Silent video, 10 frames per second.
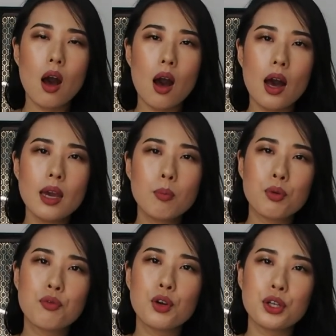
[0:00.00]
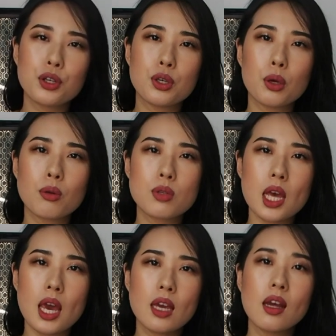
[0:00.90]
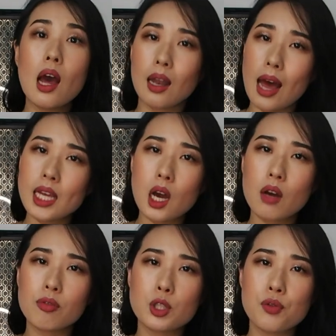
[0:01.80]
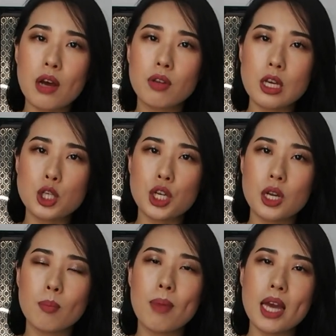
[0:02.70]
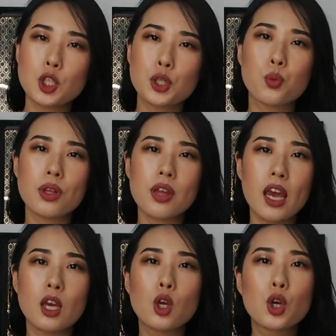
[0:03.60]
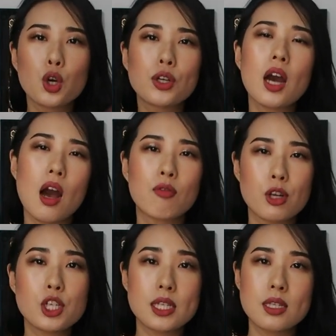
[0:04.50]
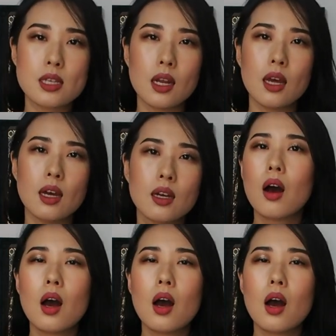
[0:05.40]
I prefer to use a light coverage foundation matched with a good coverage concealer.